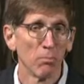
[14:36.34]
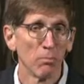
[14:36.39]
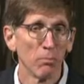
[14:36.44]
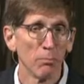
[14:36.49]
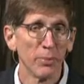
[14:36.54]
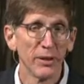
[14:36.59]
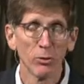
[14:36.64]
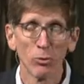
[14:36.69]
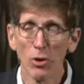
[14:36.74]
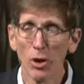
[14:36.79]

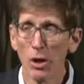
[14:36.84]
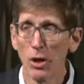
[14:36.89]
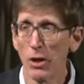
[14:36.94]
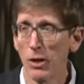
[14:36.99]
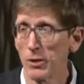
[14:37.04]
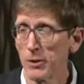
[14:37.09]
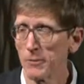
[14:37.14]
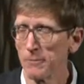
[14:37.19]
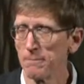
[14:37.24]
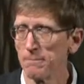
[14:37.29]
be wrong?
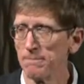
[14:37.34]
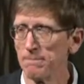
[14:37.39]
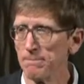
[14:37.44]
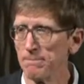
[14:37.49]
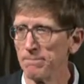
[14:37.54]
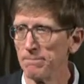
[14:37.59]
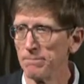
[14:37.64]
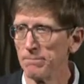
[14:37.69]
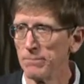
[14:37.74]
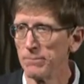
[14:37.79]

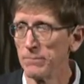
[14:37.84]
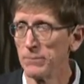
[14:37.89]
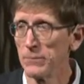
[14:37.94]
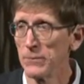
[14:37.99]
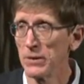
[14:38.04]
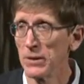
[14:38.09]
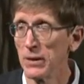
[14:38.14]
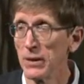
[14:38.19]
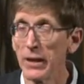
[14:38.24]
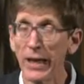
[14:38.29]

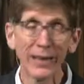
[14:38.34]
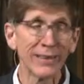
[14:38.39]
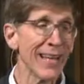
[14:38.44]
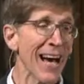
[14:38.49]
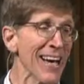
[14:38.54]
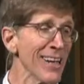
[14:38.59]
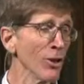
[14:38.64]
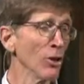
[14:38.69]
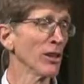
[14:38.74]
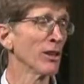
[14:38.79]
And
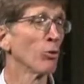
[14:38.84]
not only